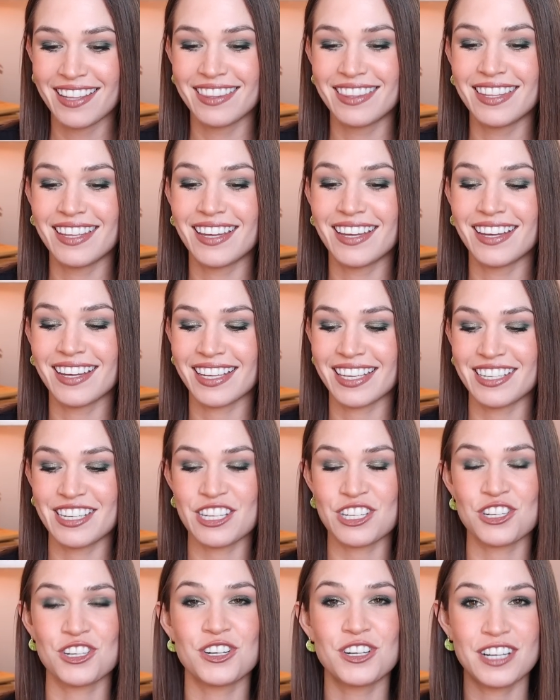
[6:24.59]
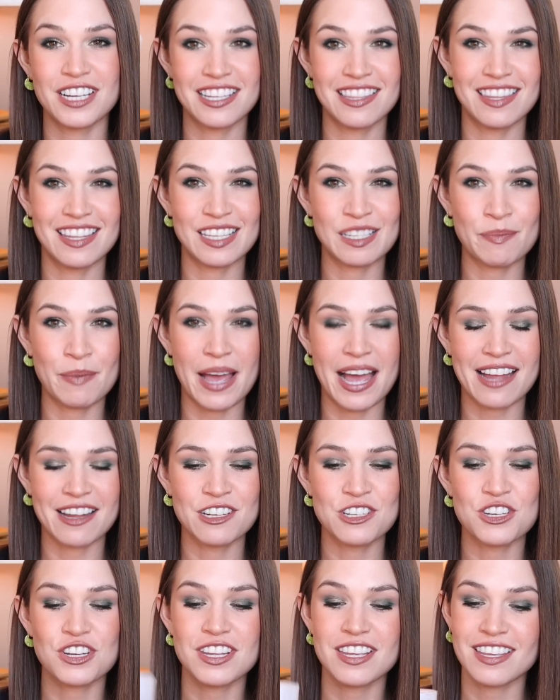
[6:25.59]
the conditioner in this
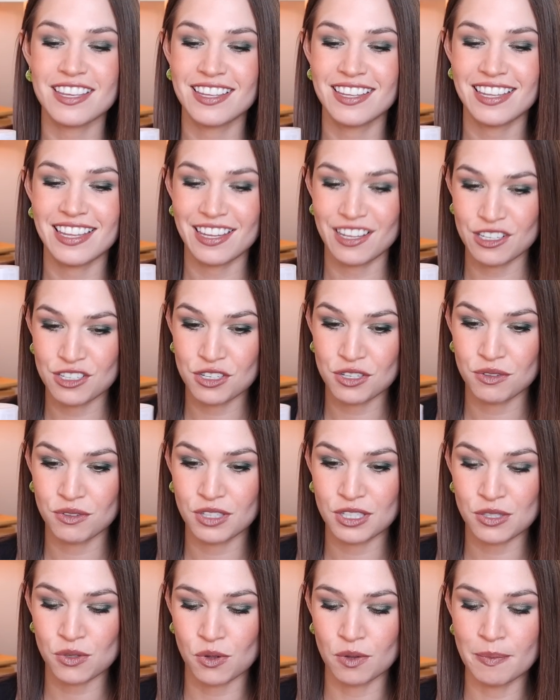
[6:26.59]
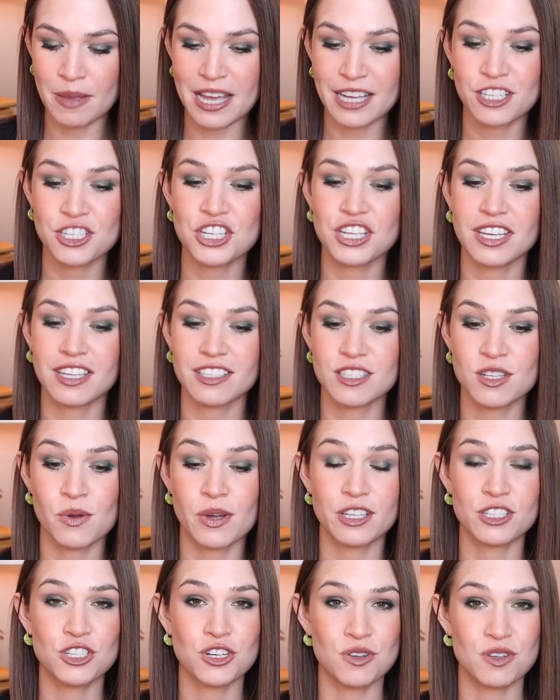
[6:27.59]
packaging into this old packaging. So
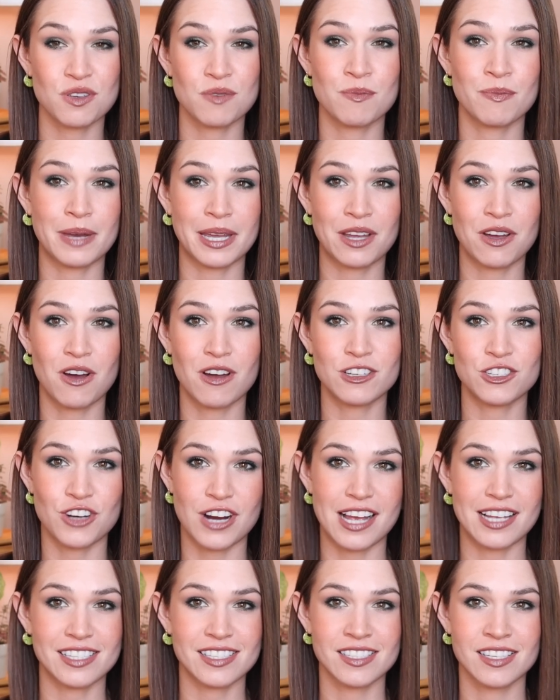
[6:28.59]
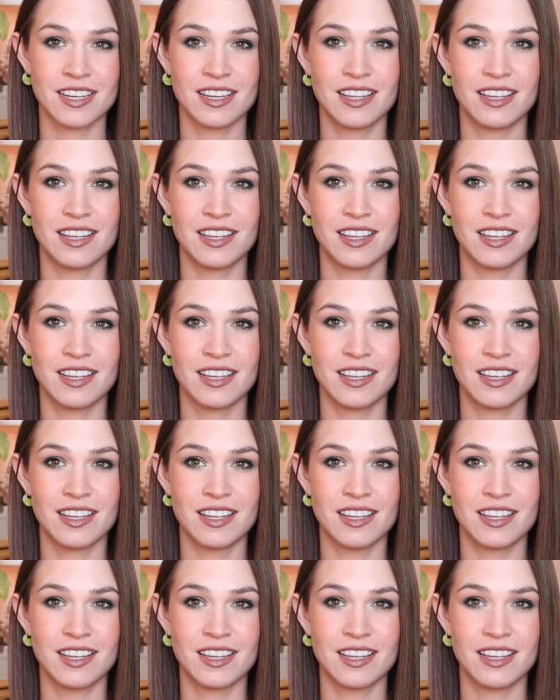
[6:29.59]
I'll show you by contrast.